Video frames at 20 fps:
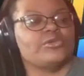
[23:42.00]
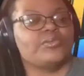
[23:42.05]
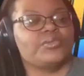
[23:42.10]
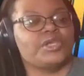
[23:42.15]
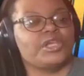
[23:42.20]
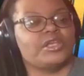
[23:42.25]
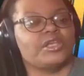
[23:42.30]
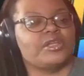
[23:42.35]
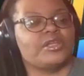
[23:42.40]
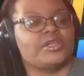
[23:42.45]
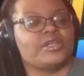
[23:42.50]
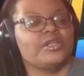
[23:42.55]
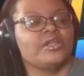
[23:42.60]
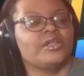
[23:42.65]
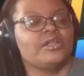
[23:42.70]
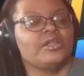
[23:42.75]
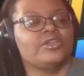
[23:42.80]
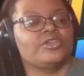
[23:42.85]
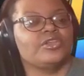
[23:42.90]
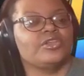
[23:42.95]
compete.
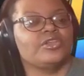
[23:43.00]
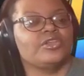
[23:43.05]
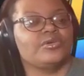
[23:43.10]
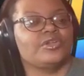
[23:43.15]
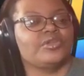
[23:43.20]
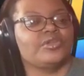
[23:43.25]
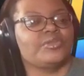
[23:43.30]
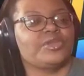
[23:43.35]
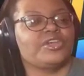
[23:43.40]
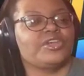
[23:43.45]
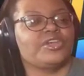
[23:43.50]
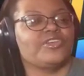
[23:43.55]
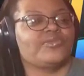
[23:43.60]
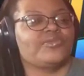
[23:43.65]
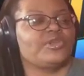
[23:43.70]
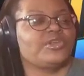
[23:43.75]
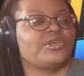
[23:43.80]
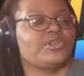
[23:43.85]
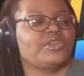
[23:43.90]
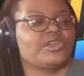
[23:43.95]
You know what I mean? Because
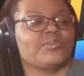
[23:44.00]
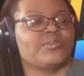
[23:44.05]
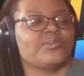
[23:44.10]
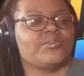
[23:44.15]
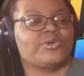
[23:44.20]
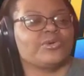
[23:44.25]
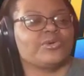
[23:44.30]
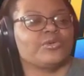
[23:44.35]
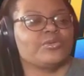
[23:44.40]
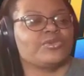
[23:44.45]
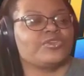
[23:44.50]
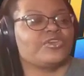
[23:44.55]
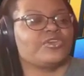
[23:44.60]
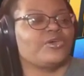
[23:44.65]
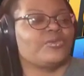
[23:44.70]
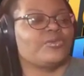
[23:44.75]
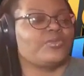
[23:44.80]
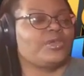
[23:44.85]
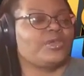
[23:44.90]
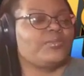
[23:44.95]
we know that Bird would
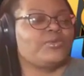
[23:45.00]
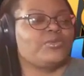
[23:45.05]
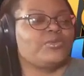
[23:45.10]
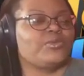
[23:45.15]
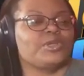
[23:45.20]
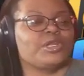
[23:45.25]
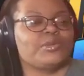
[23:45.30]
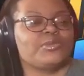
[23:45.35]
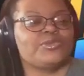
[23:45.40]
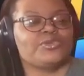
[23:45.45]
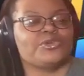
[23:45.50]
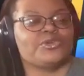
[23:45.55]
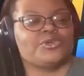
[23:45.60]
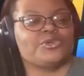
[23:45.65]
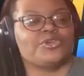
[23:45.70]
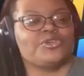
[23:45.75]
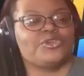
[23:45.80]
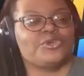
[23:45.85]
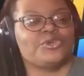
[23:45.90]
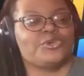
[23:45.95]
tell people what he was
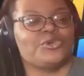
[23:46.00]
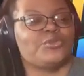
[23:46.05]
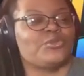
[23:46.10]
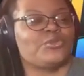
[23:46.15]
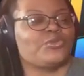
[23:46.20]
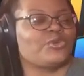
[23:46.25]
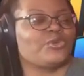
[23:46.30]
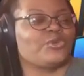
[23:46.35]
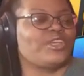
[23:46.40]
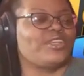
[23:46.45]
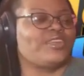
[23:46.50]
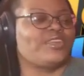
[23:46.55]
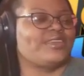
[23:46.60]
going to do before he